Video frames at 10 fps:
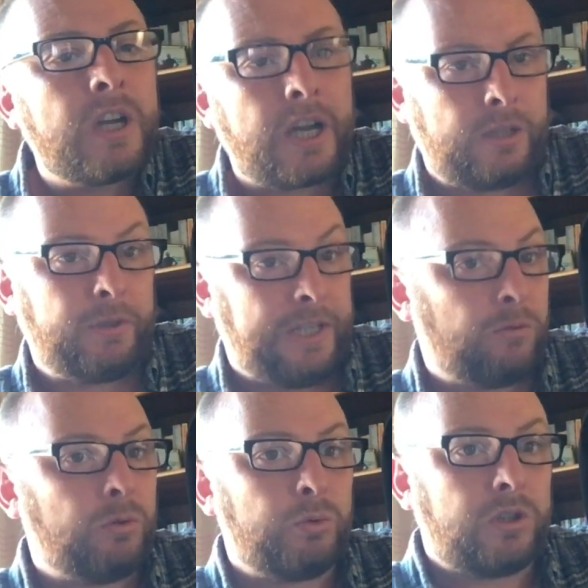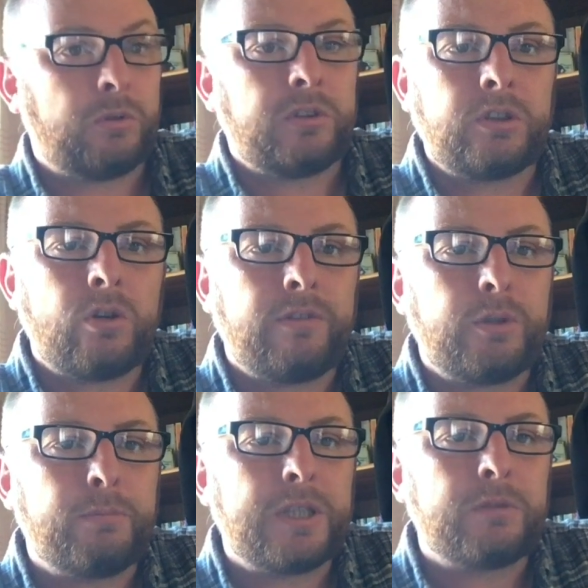I went out also and got a
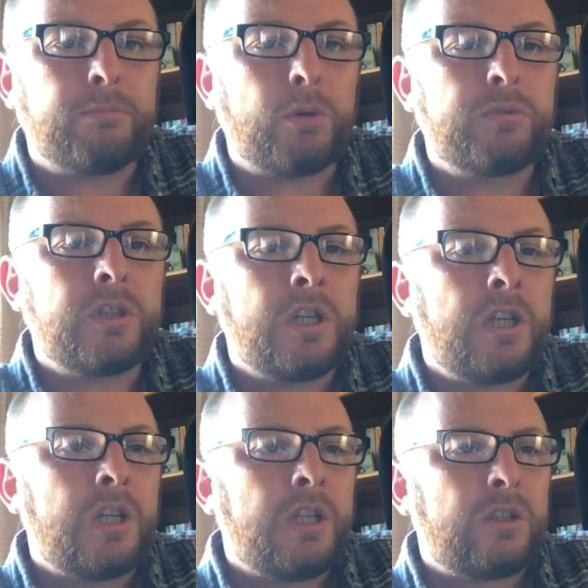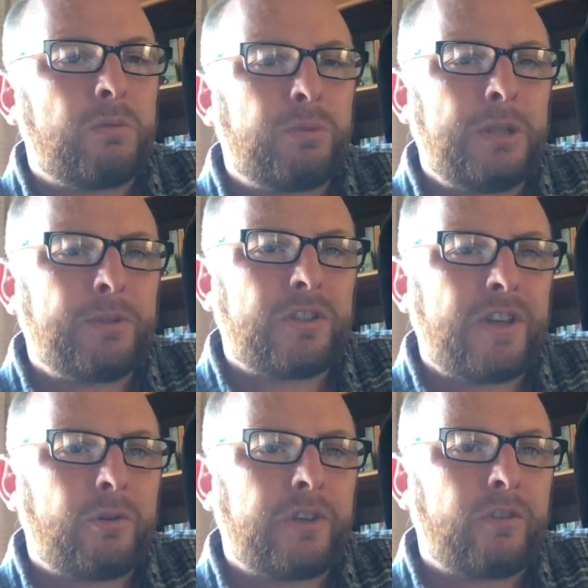few bits and bobs. So I'm pretty much
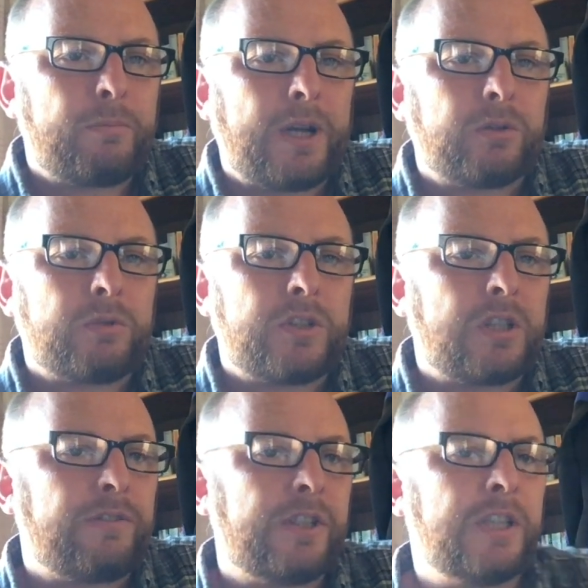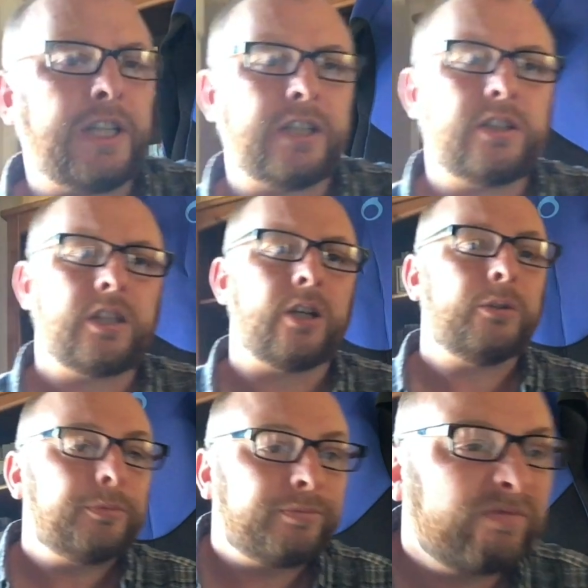there or thereabouts with the stuff I need. So,
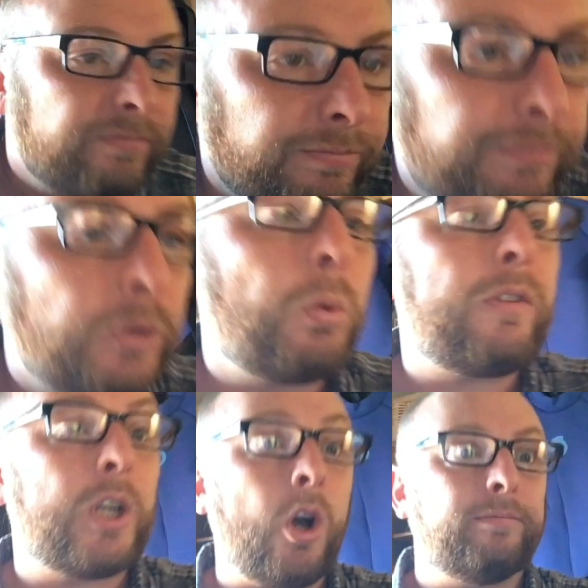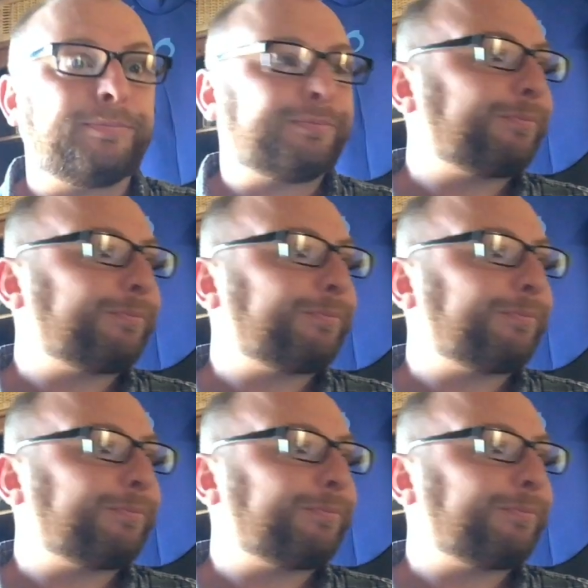what have I got?